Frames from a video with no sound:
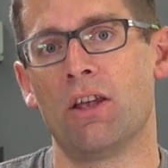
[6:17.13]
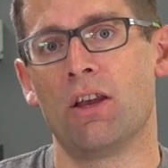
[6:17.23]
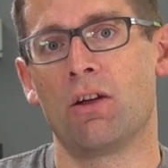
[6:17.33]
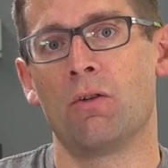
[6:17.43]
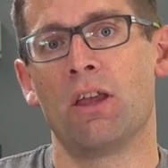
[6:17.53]
you
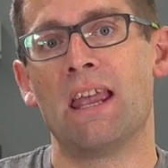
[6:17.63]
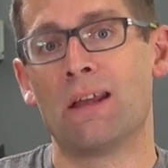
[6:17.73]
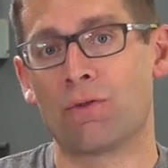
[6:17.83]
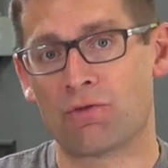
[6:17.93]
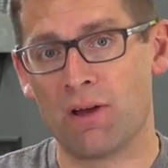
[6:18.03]
know,
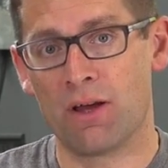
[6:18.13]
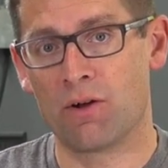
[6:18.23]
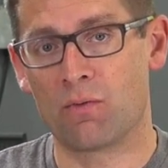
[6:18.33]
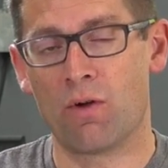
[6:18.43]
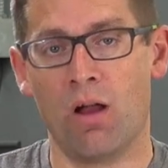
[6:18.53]
in three
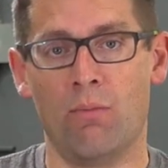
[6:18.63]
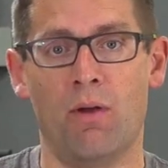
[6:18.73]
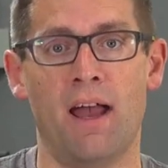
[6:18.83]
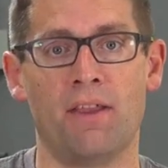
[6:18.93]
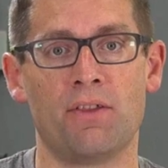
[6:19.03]
hundred ROM
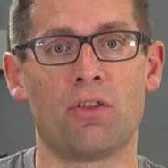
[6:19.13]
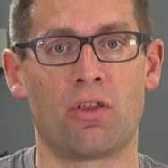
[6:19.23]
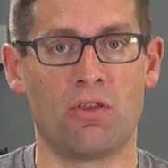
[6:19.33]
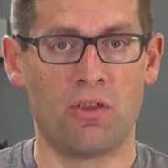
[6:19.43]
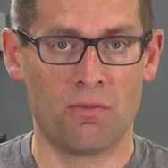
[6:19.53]
had
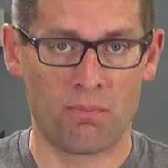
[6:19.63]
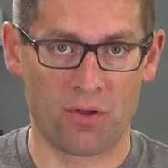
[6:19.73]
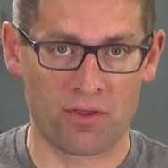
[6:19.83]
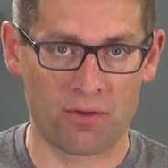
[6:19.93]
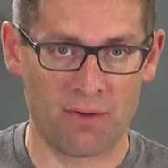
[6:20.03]

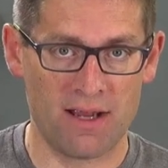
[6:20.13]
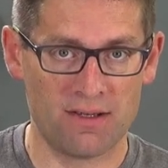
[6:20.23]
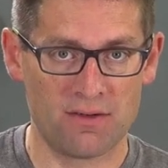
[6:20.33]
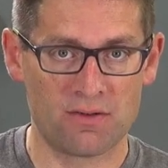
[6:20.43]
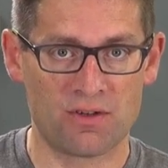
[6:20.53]
both the right
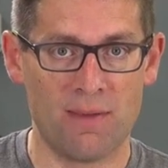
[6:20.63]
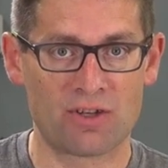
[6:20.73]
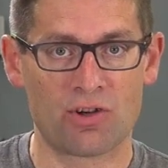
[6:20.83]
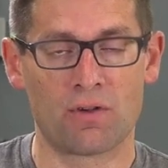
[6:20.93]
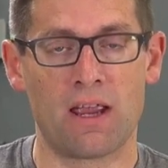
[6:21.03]

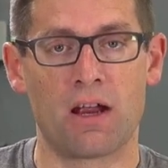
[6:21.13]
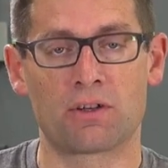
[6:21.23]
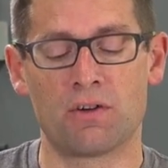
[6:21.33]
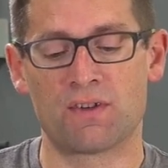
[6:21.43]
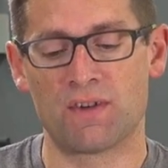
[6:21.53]
dimensional
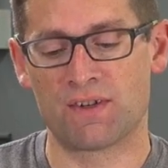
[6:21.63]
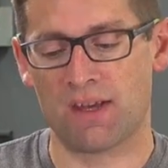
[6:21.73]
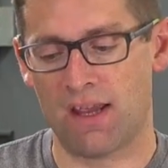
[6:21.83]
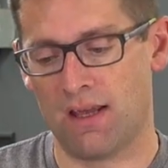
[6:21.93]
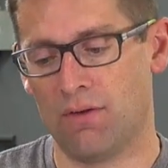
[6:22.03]
characteristics,
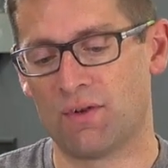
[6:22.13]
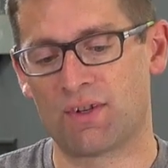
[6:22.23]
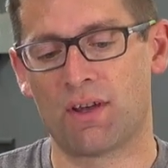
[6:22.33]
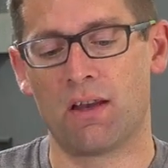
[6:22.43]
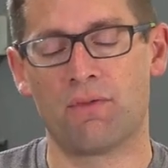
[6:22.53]
and it
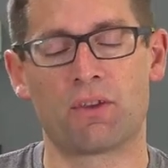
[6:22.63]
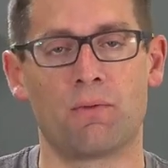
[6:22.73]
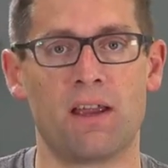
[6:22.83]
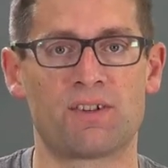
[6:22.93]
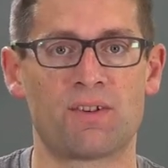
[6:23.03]
was kind of at the
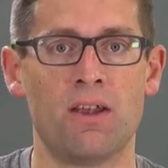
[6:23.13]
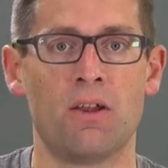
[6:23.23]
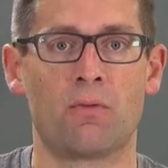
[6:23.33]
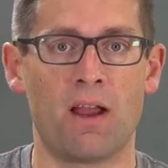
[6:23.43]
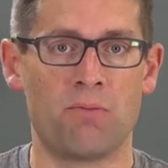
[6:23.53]
right,
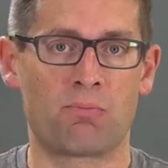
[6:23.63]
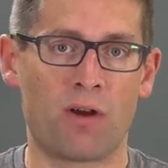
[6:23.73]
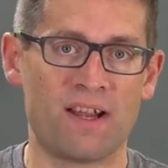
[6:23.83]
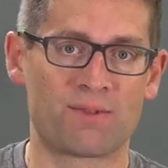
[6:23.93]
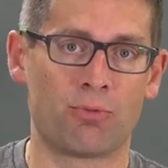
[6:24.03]
right
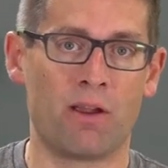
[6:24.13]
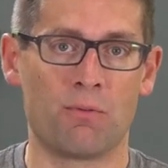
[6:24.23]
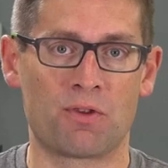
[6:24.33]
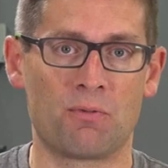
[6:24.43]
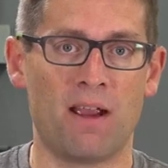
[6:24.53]
price point
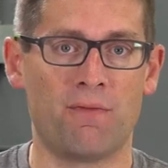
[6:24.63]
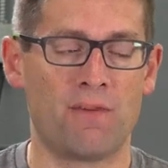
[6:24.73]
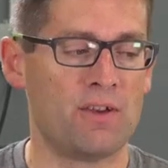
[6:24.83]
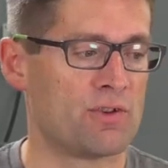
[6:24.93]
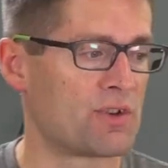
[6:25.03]
with the right
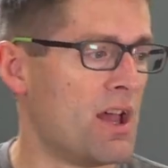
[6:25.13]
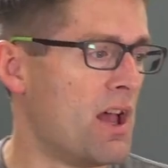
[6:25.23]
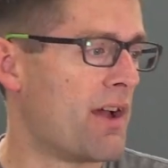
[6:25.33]
features.